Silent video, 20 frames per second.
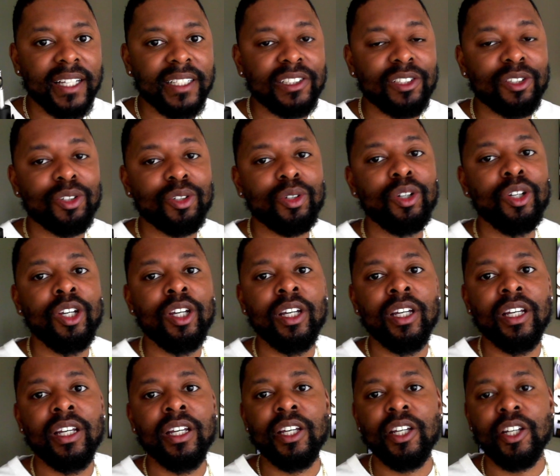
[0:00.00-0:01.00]
So,
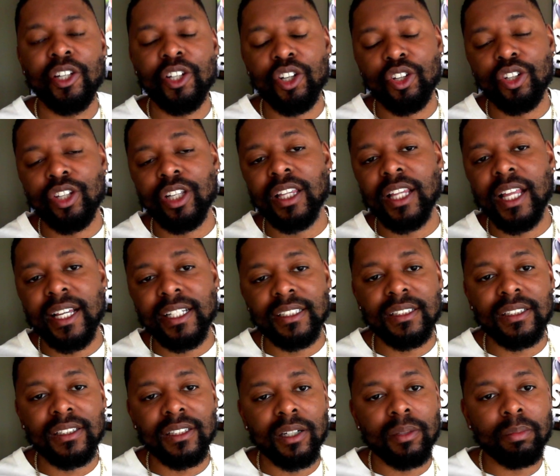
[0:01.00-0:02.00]
the
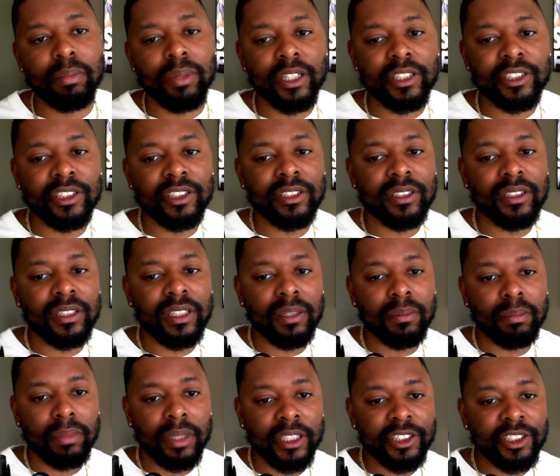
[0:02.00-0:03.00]
less
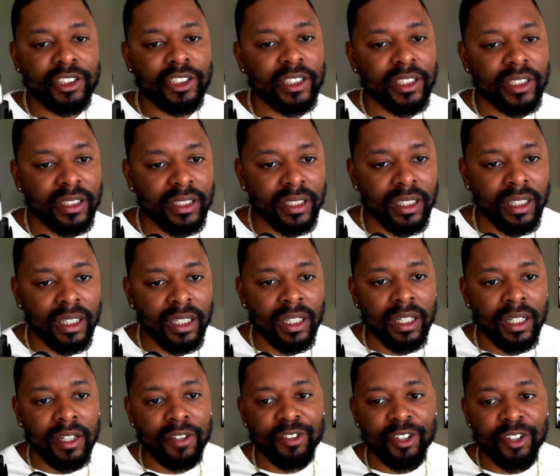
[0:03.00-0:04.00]
combustion
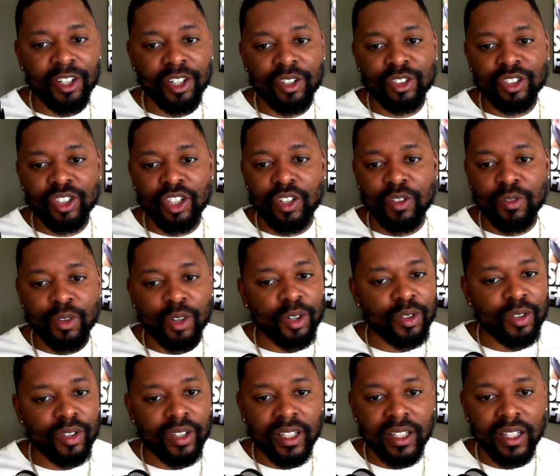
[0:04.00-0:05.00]
vehicles on the
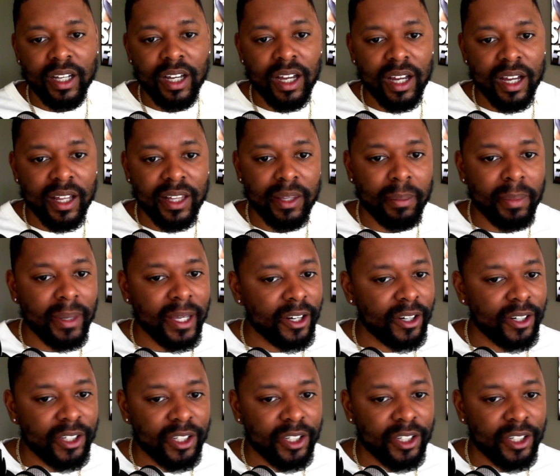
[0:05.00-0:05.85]
road, the better.